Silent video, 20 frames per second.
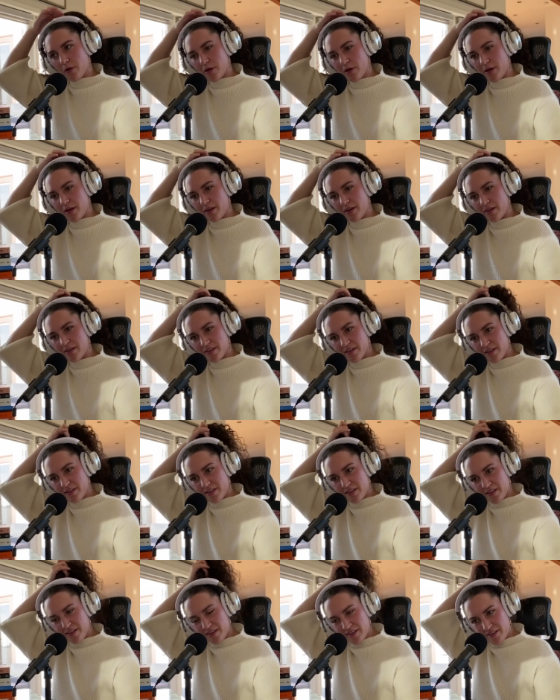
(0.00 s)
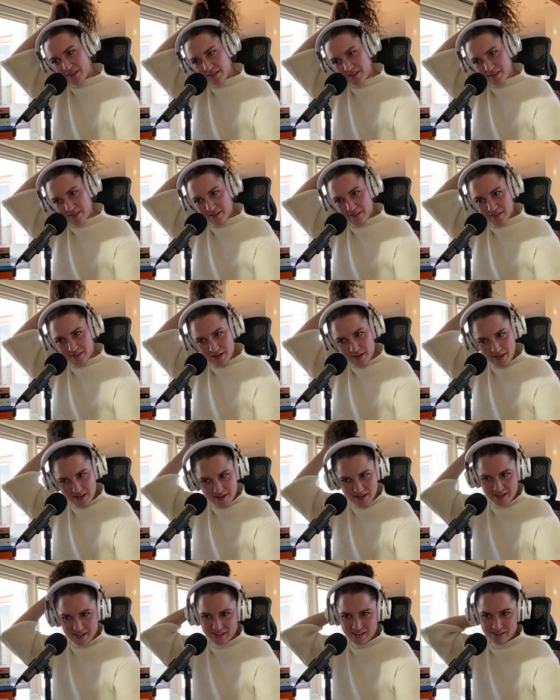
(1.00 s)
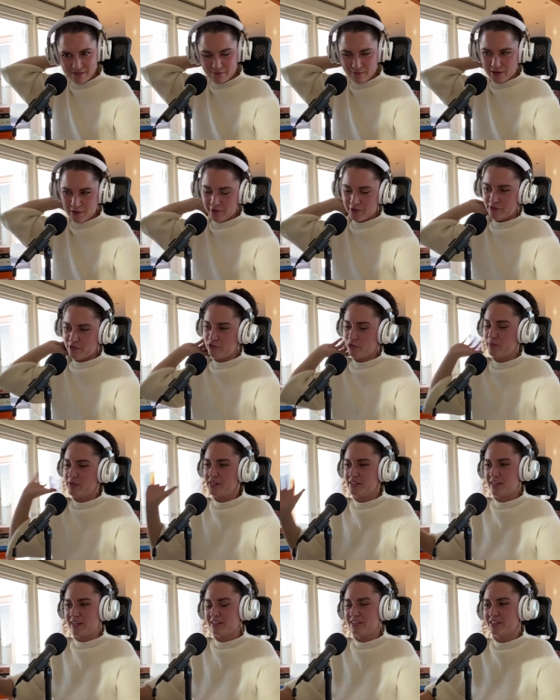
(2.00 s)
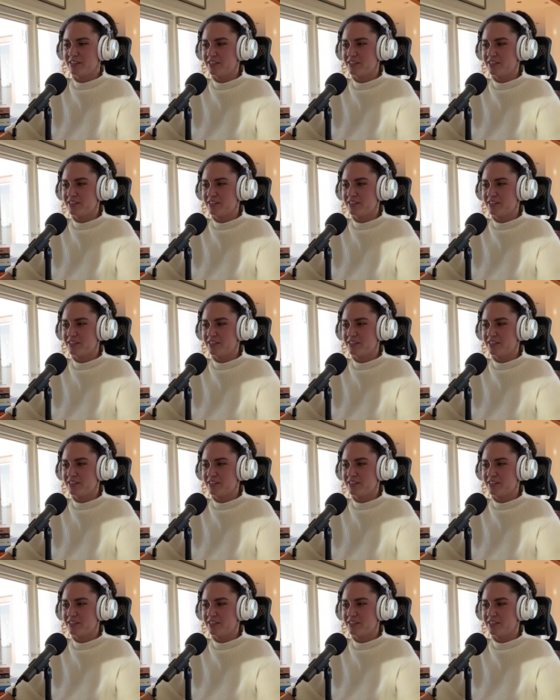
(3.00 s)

that question. Whether Truman is actually